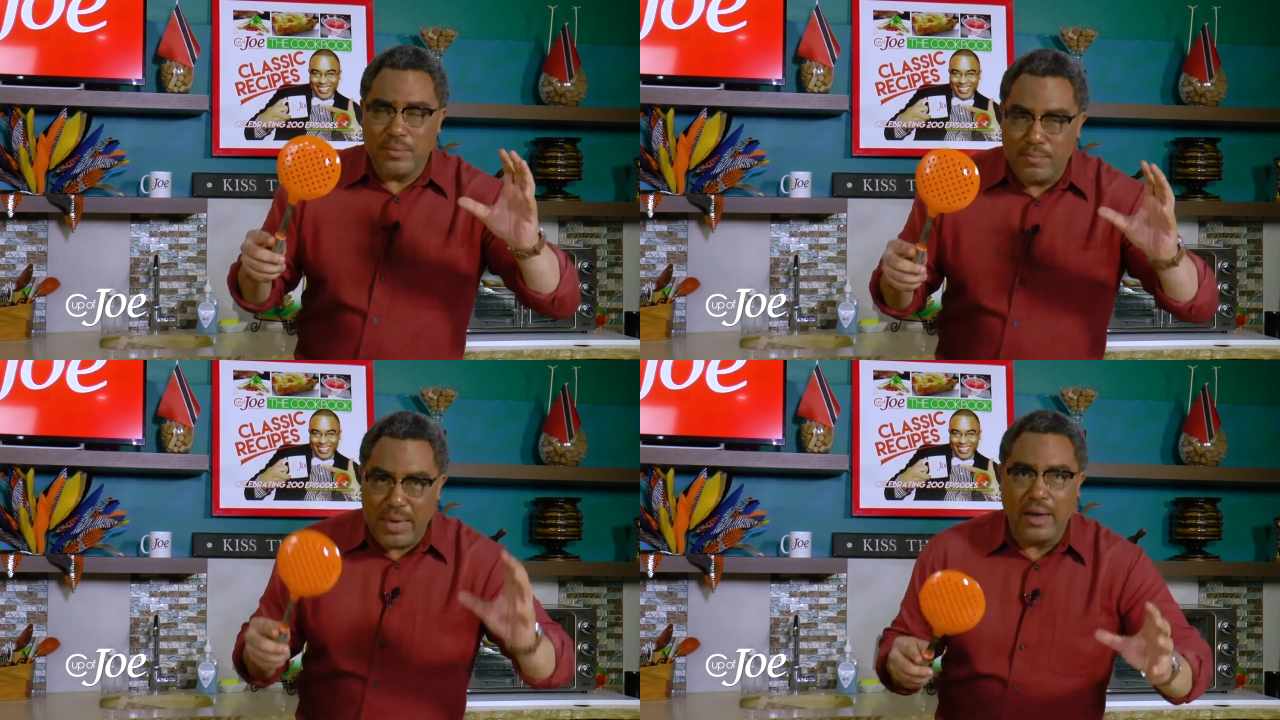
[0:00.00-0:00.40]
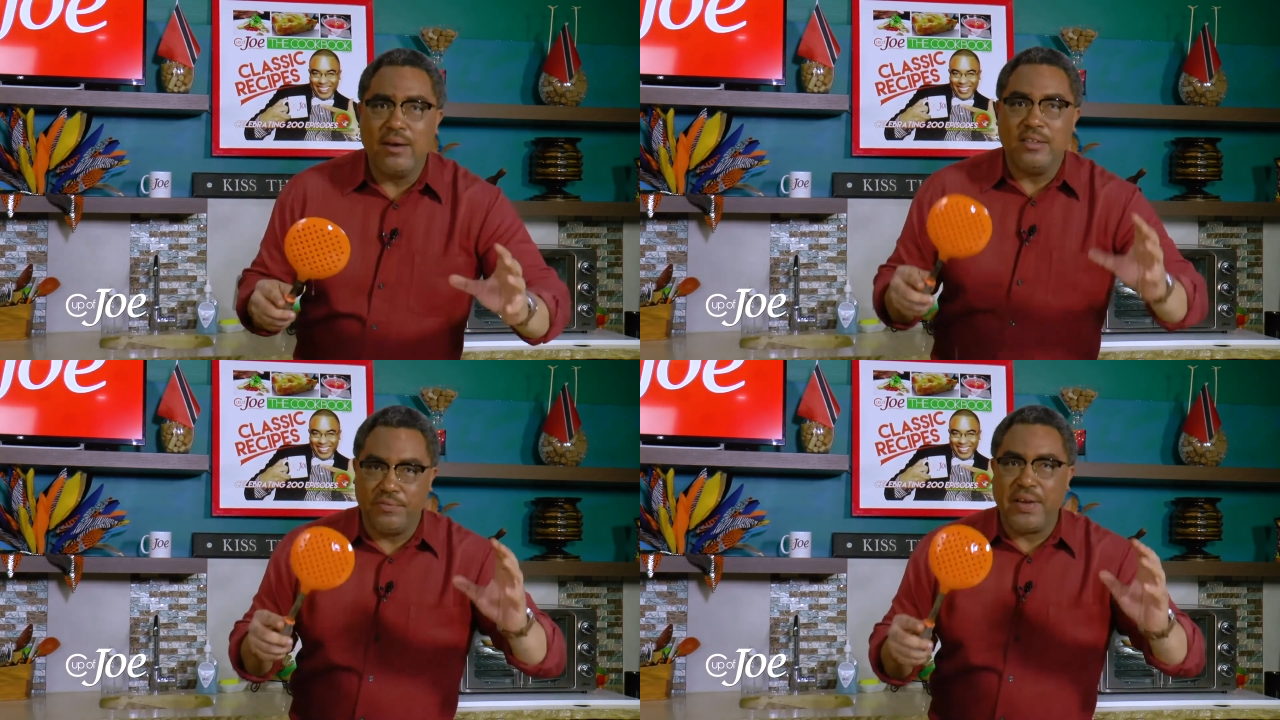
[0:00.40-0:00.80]

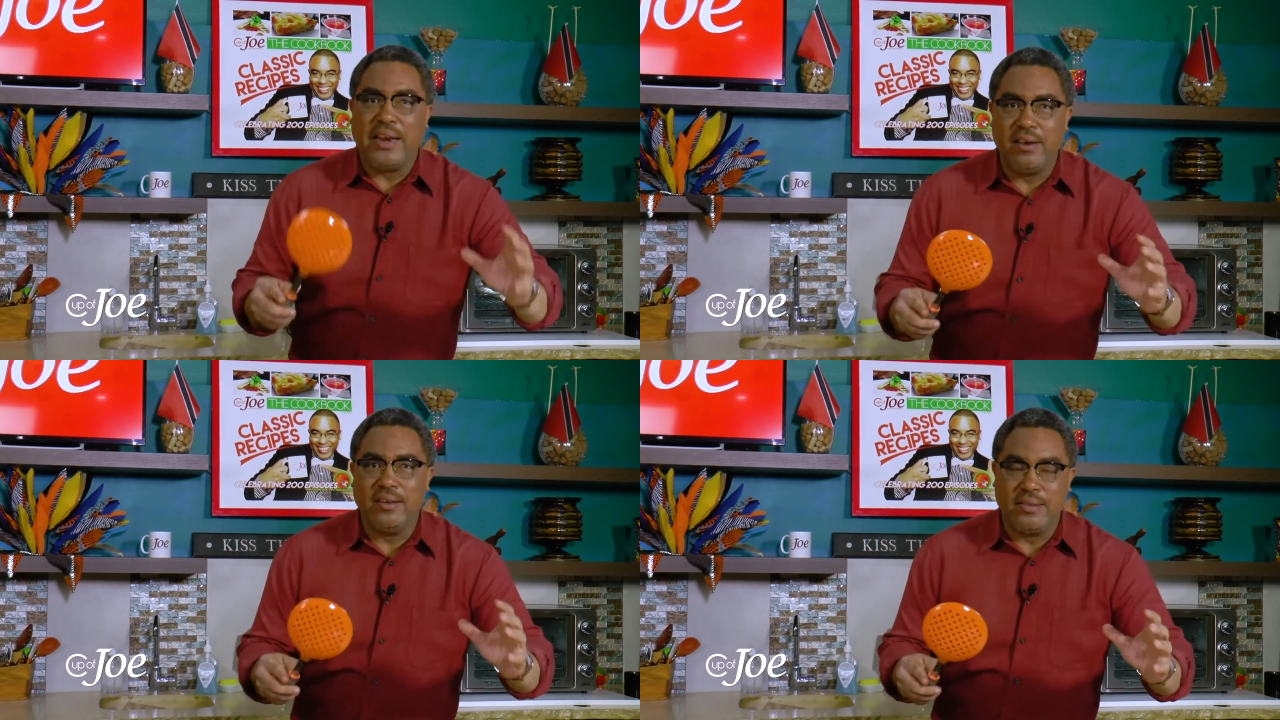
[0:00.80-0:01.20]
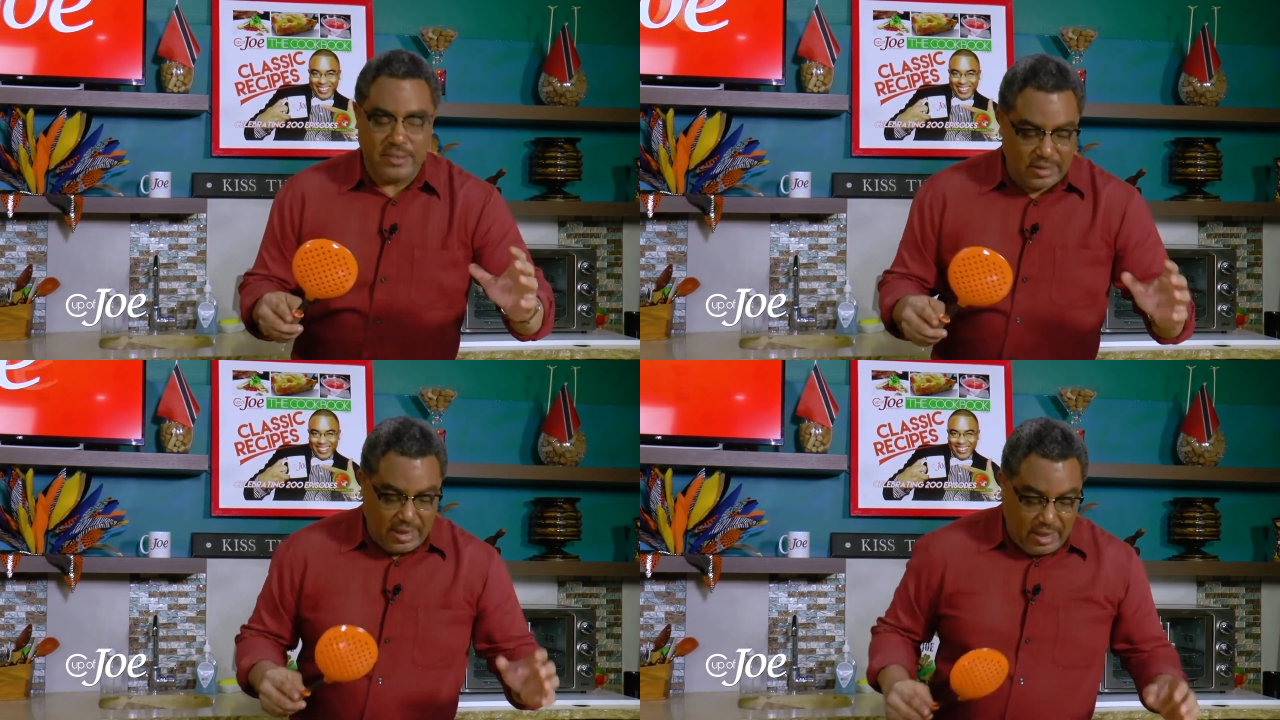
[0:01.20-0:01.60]
makers,
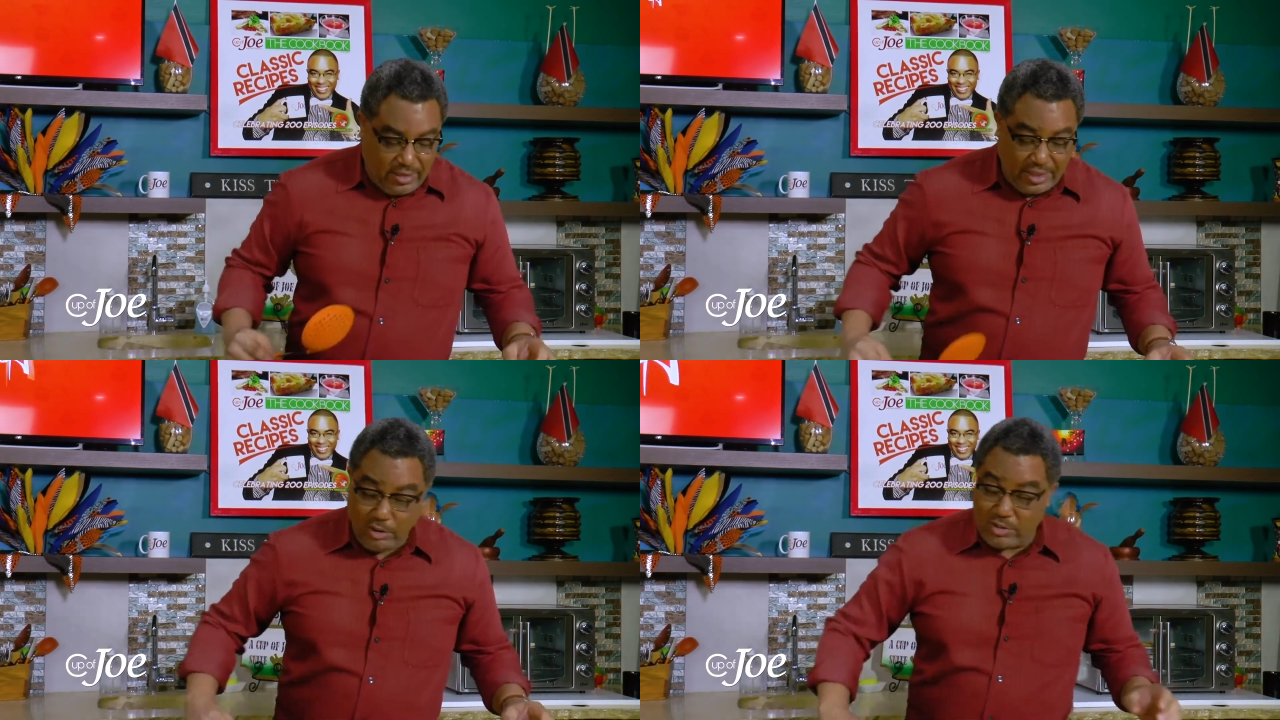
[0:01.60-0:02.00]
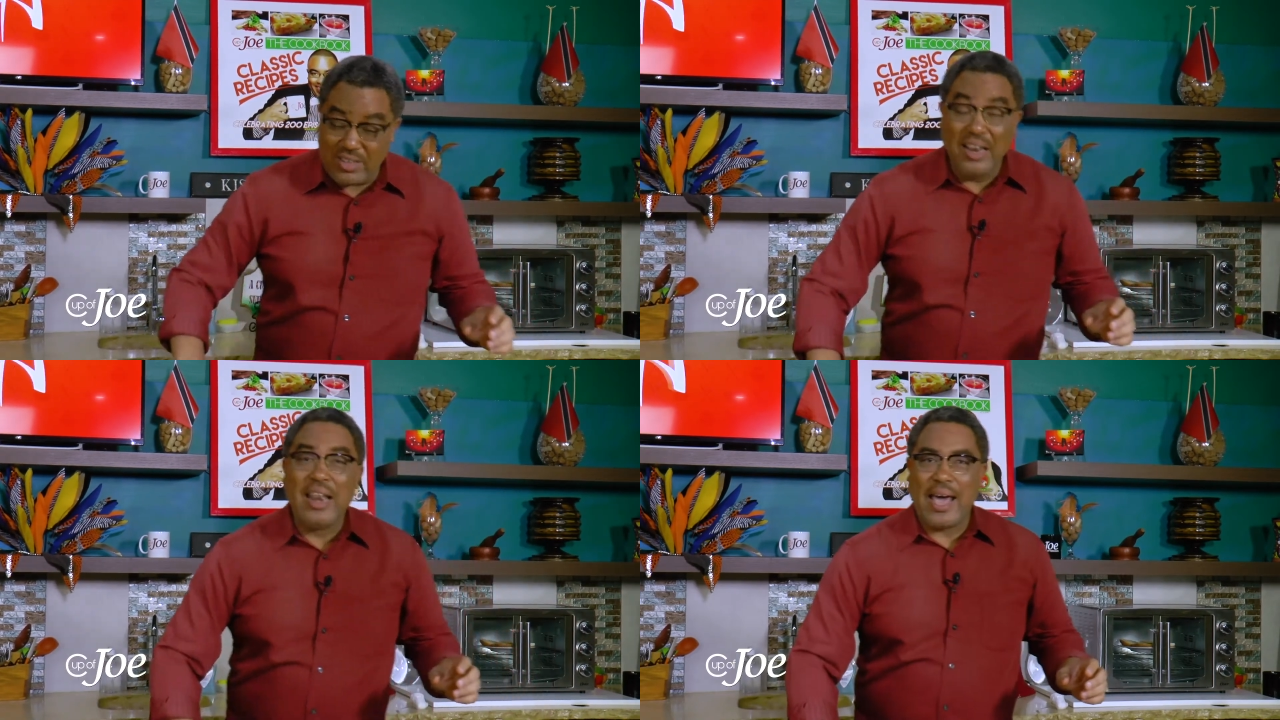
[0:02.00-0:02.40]
vendors that used
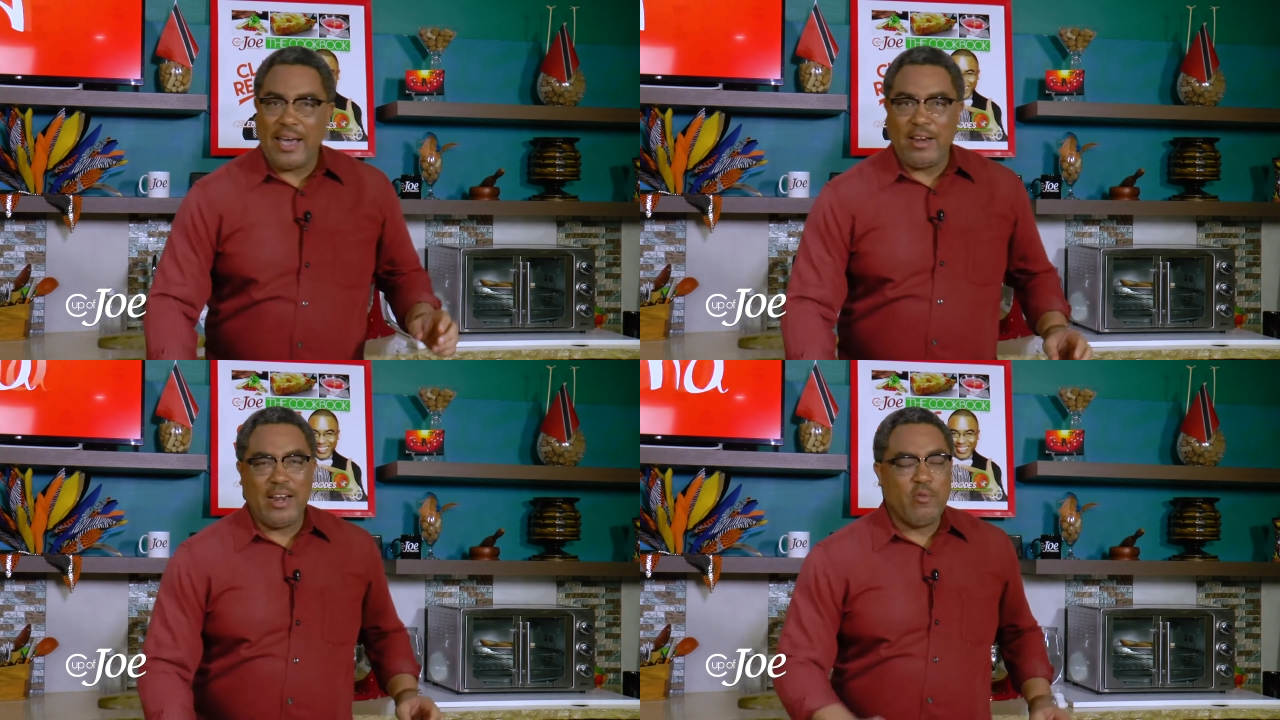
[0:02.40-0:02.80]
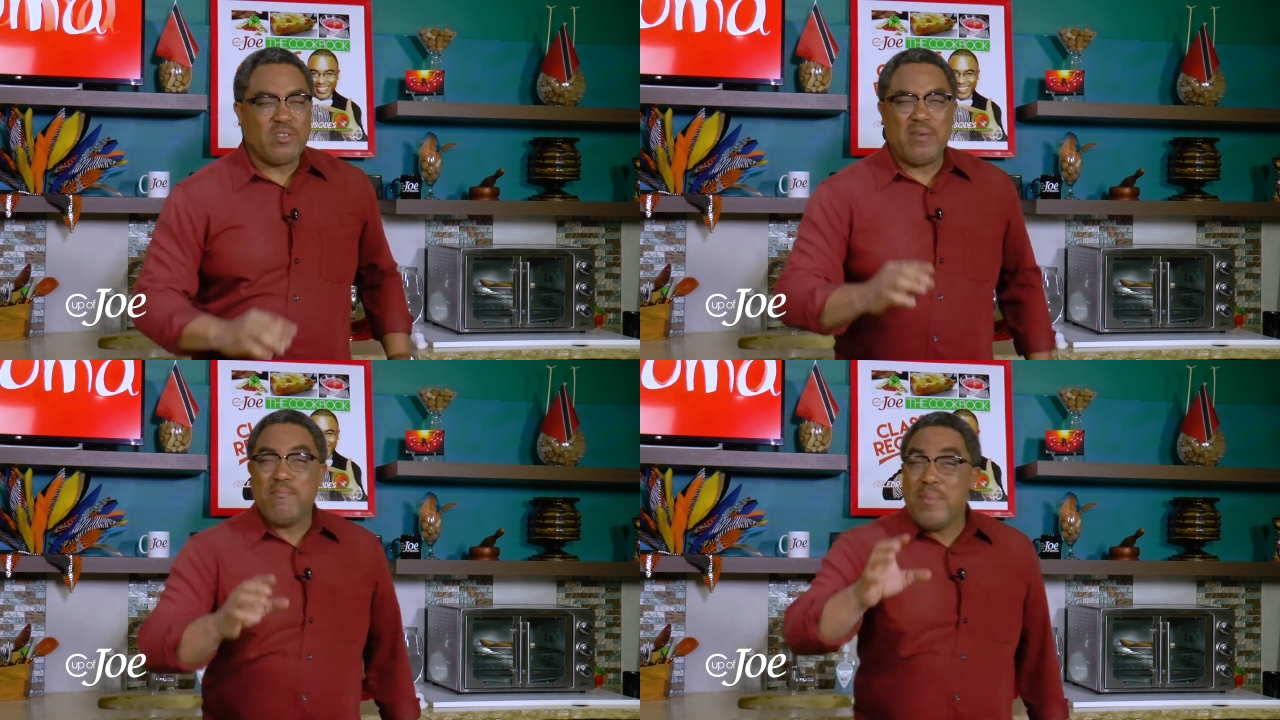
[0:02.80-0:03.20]
to line, and it
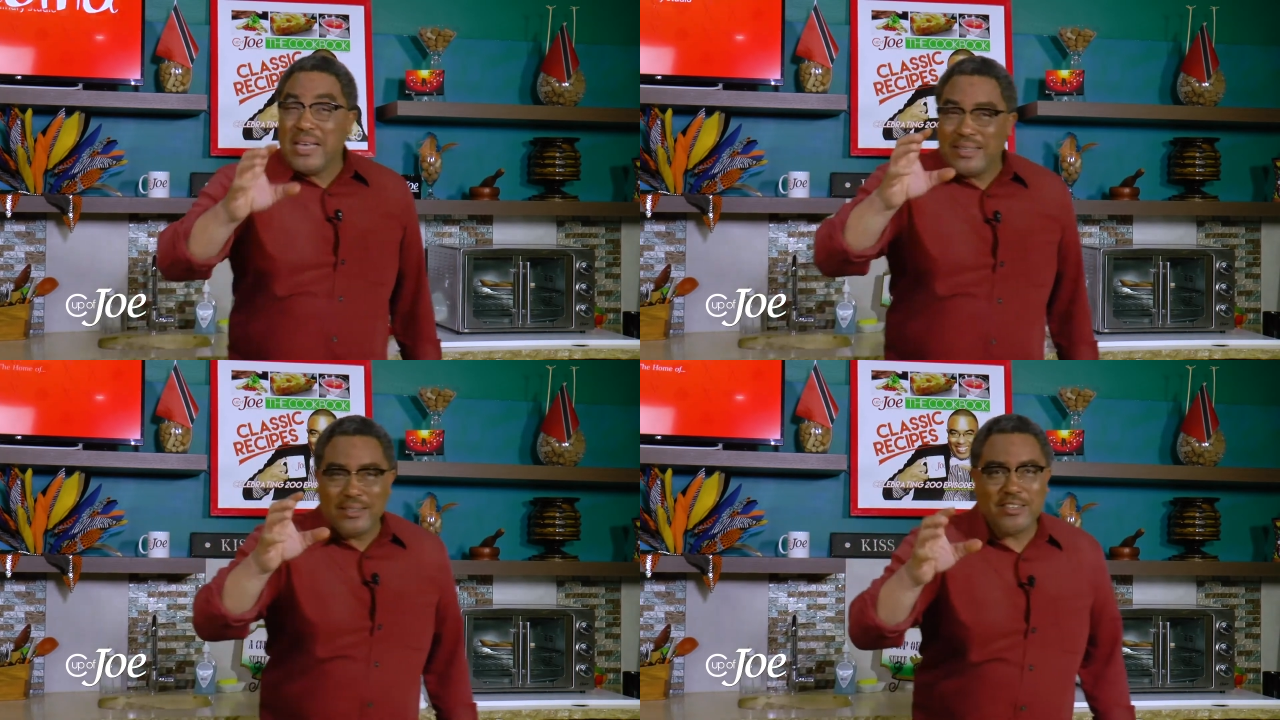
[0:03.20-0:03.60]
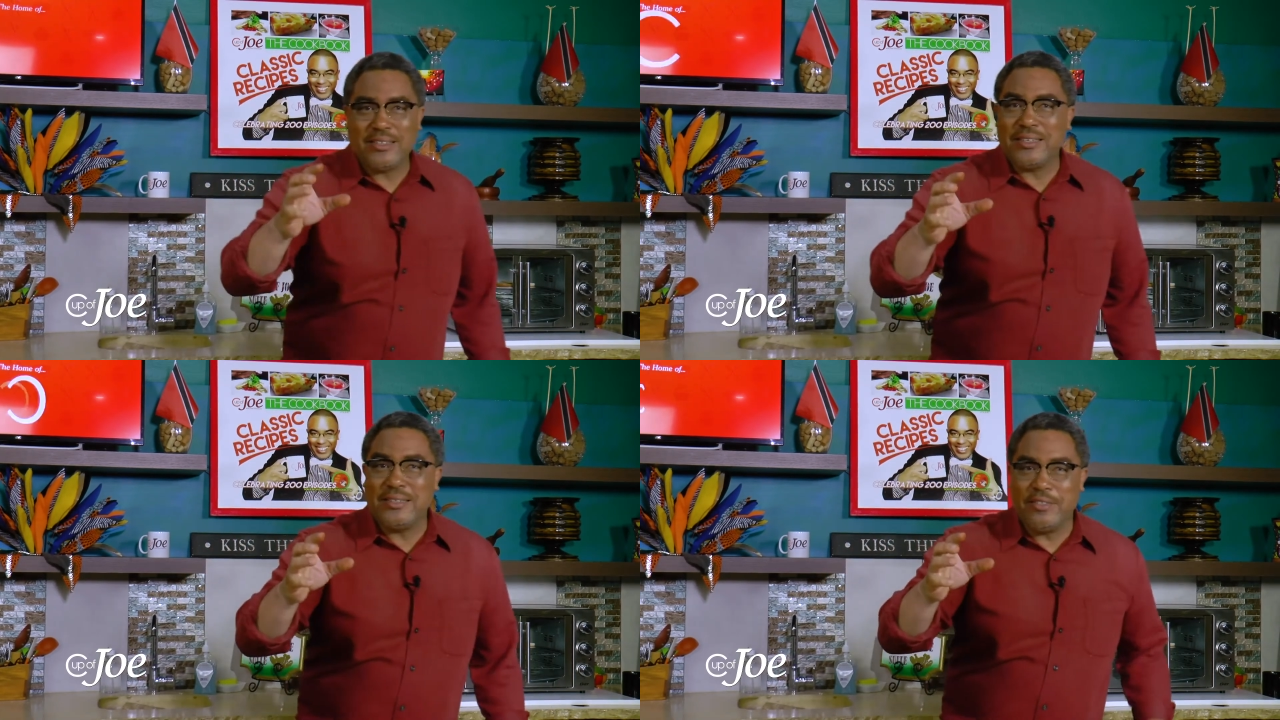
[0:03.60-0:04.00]
was amazing to
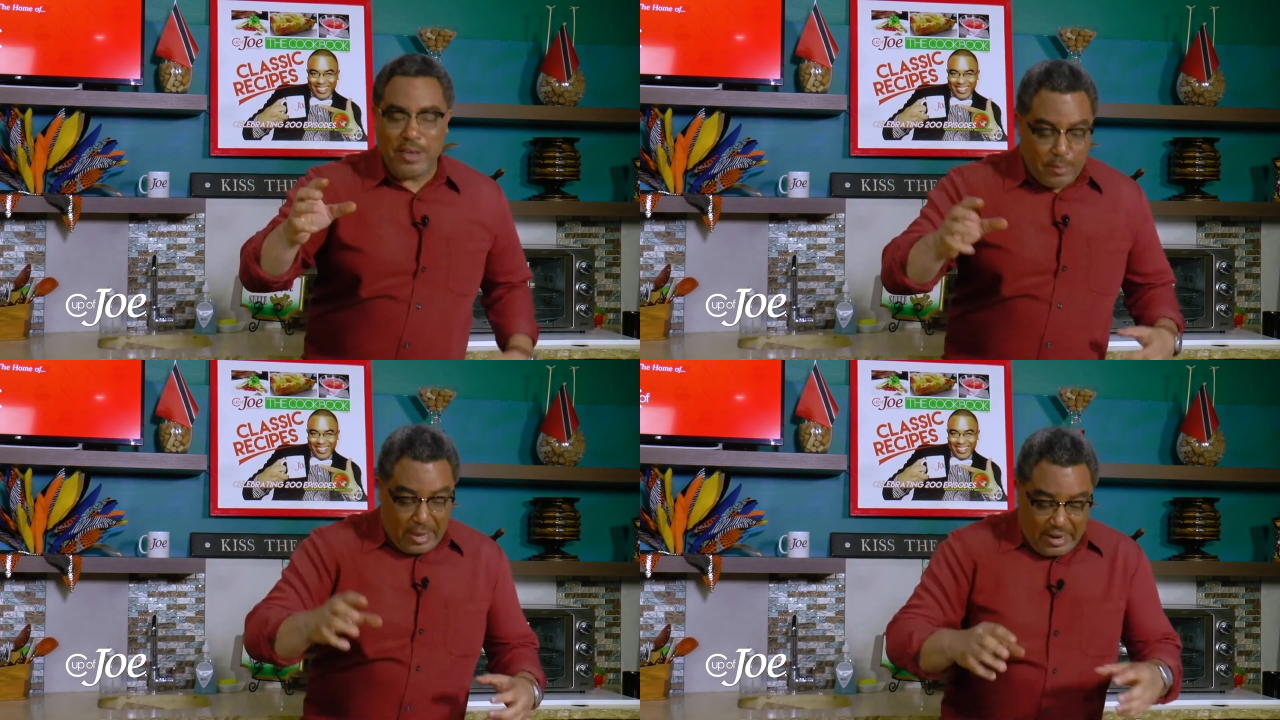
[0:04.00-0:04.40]
just to see them.